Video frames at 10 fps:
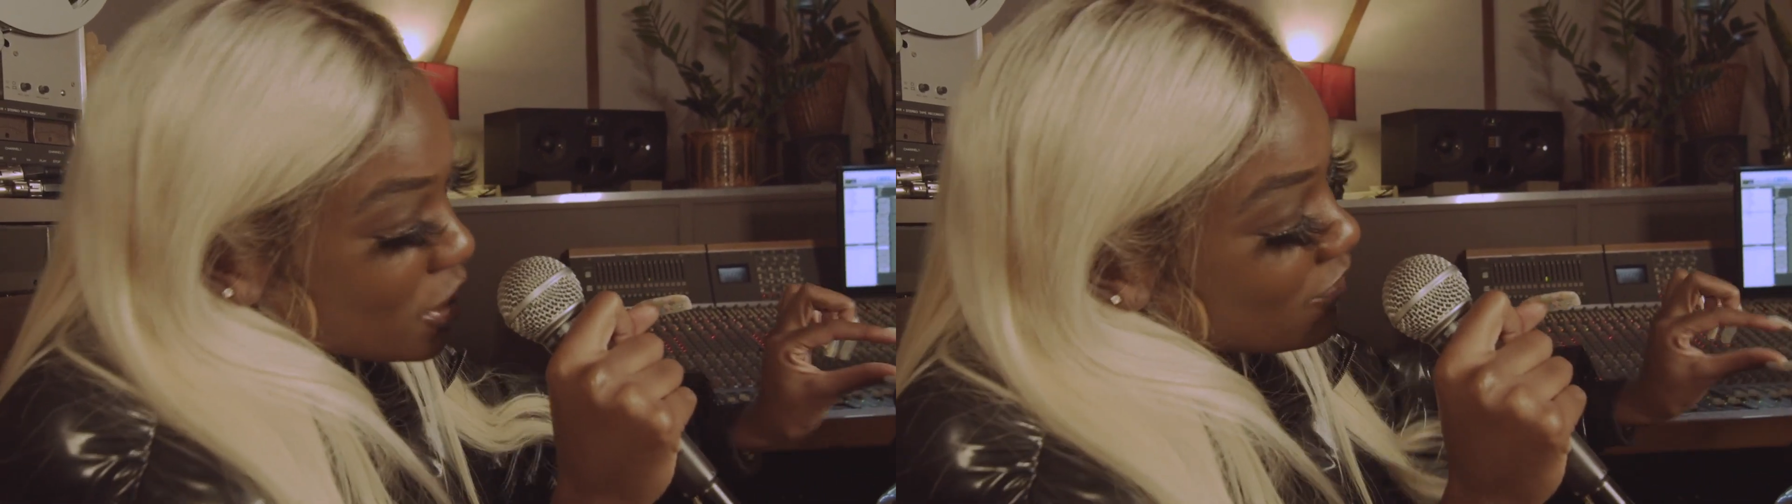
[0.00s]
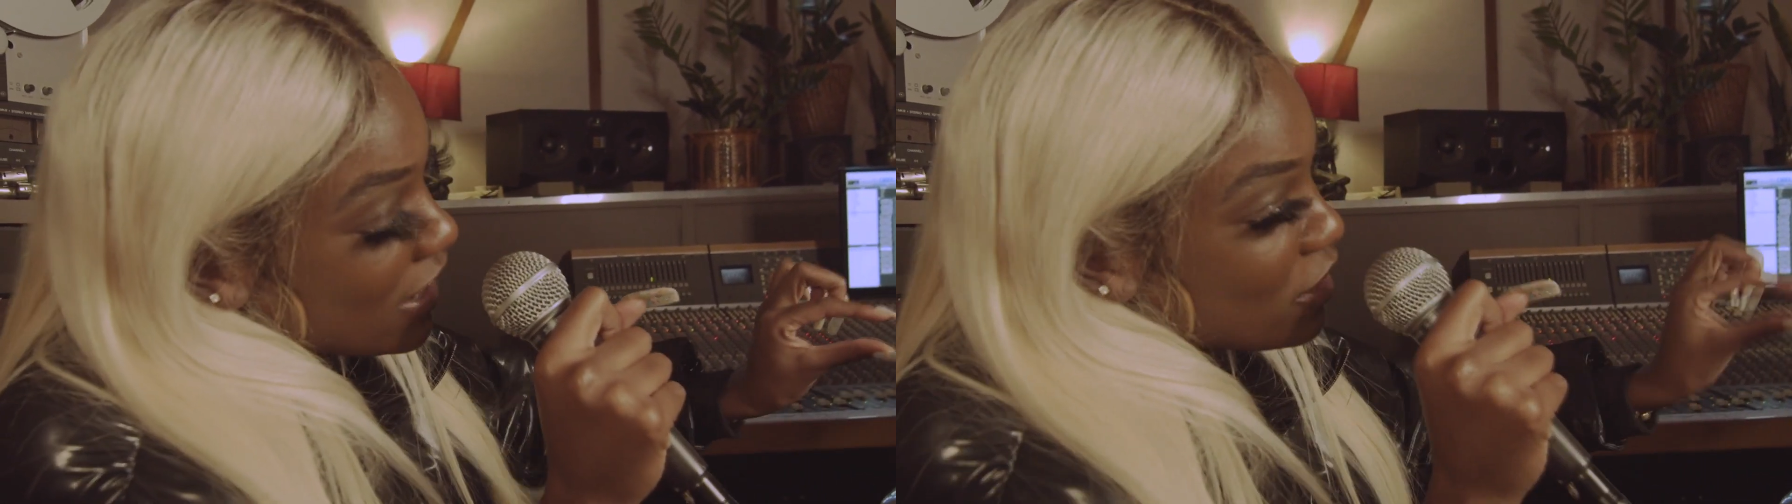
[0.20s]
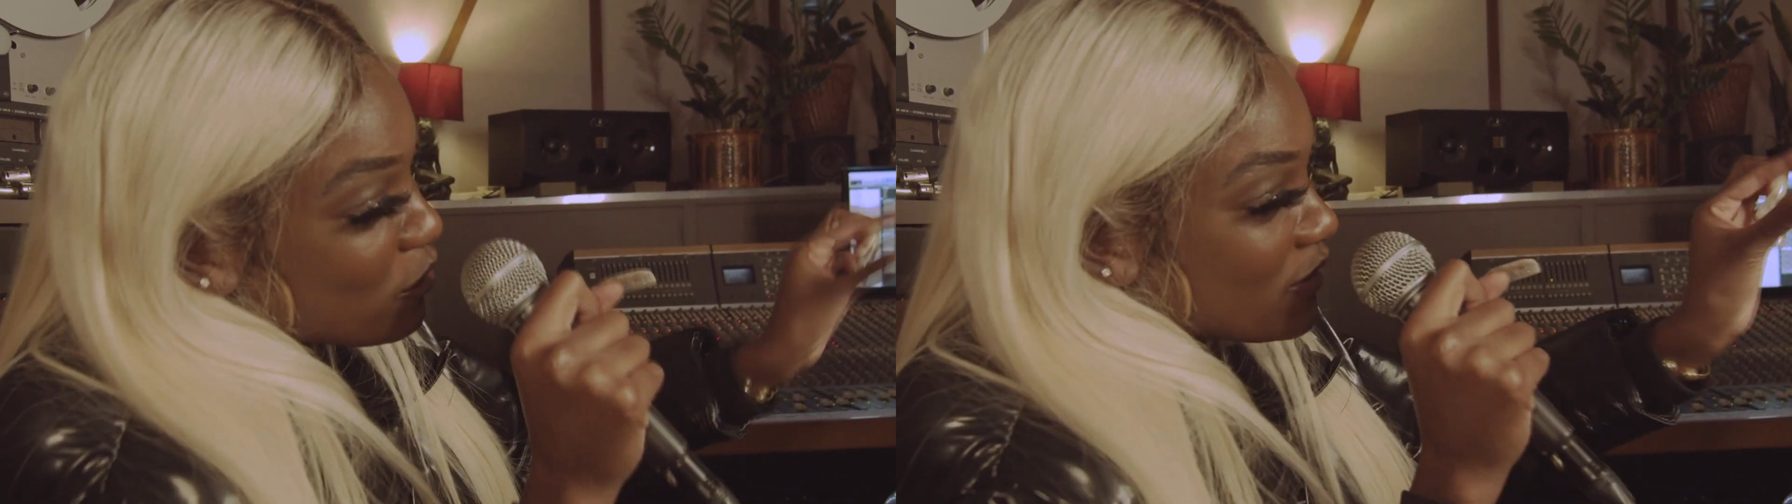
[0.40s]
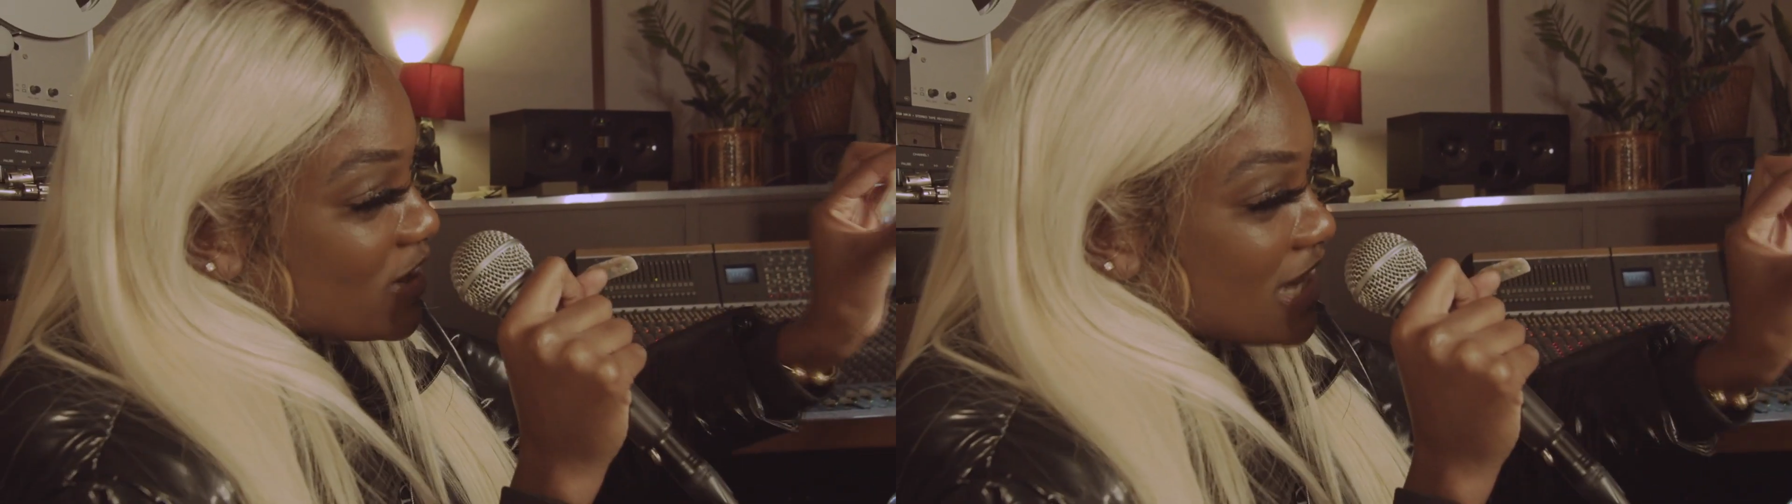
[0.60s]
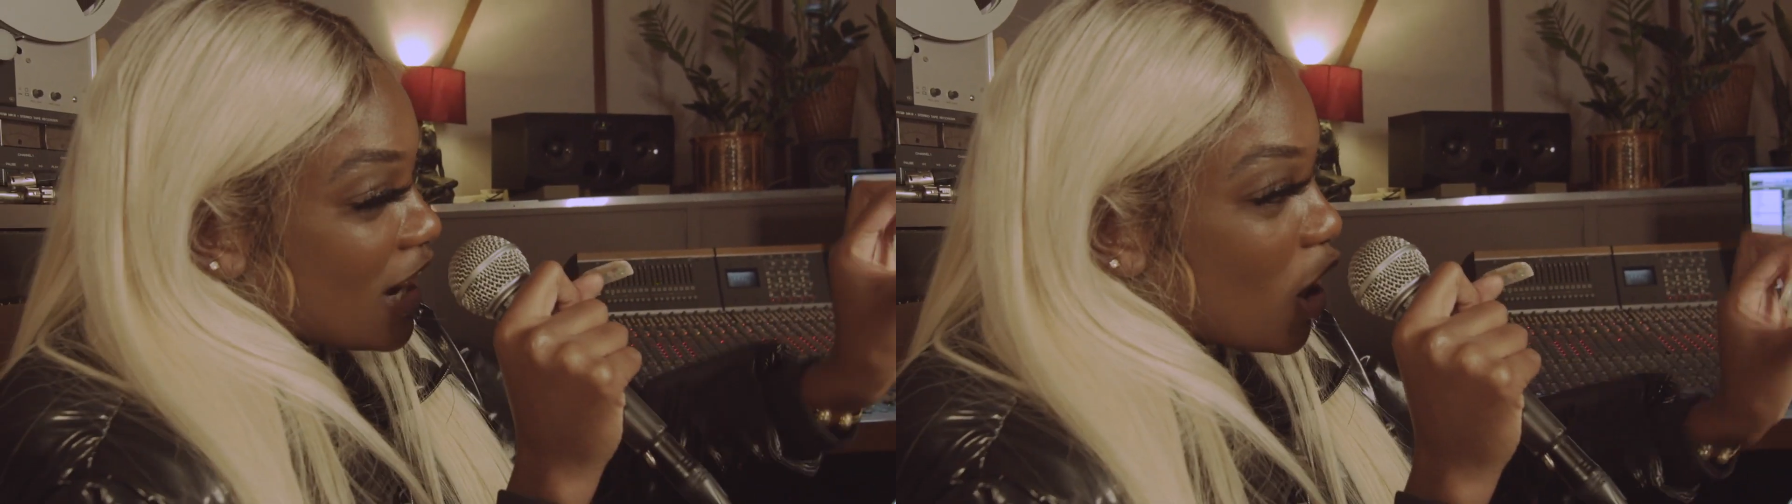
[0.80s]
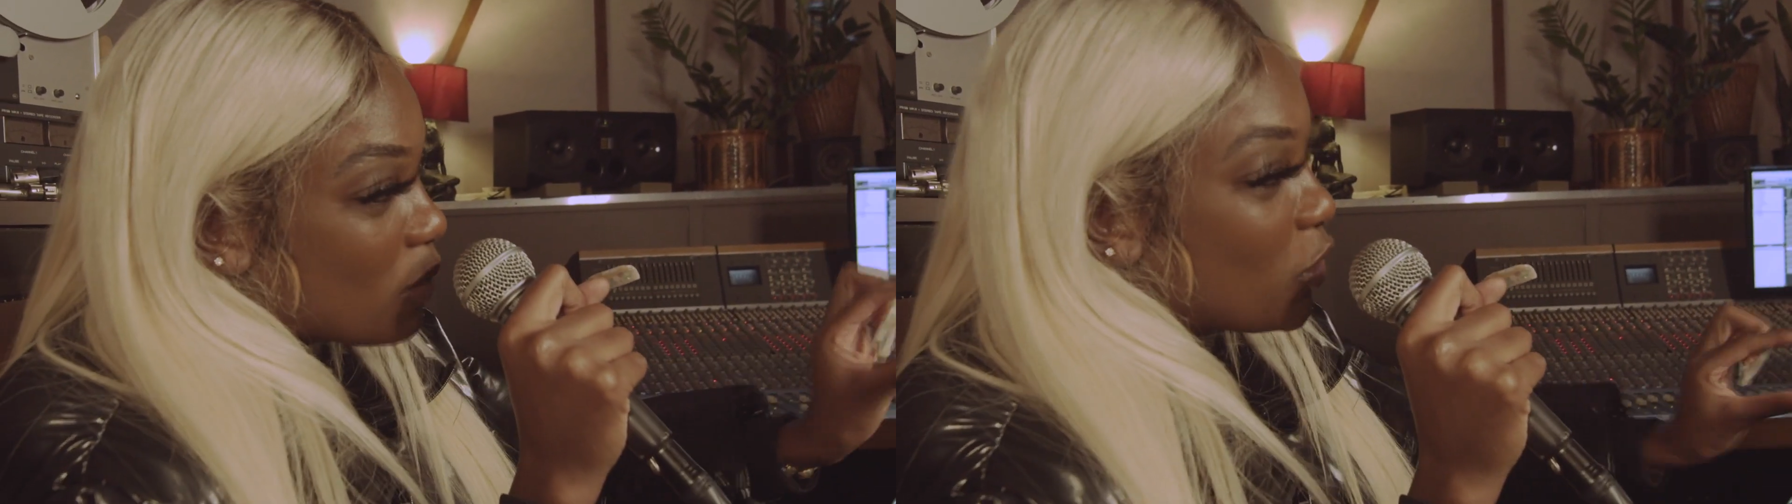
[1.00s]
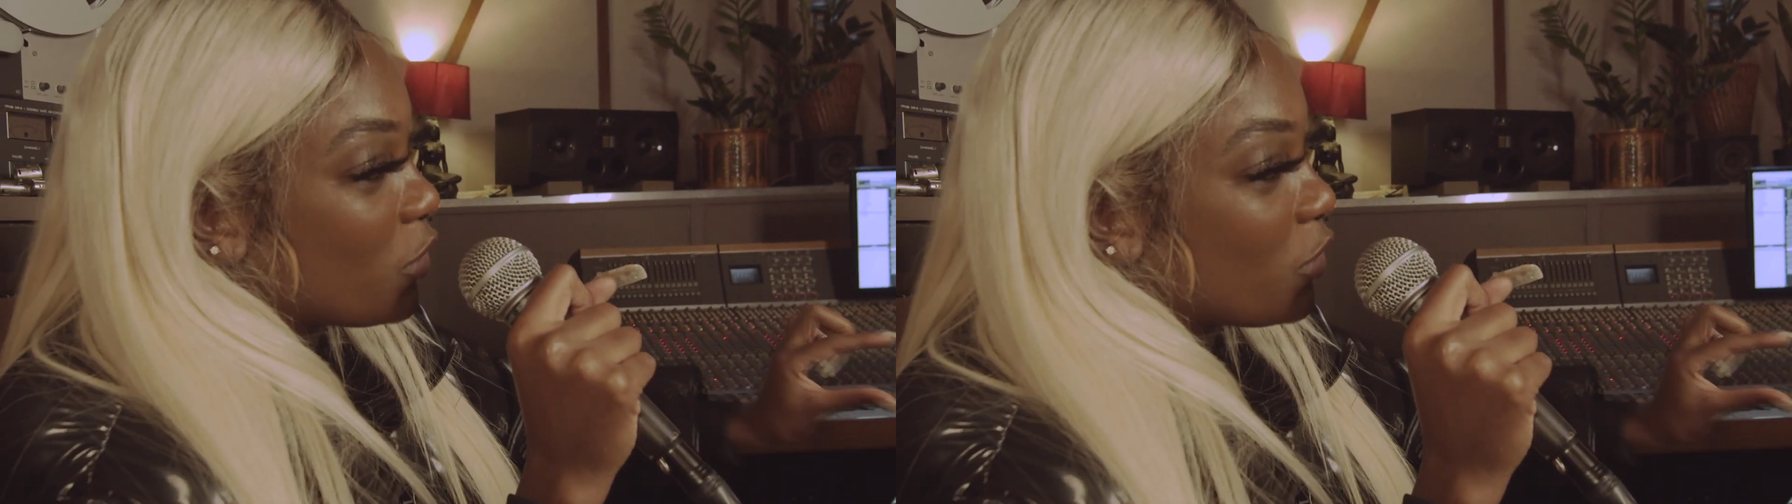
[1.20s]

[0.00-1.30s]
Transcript: one of like the rivers that come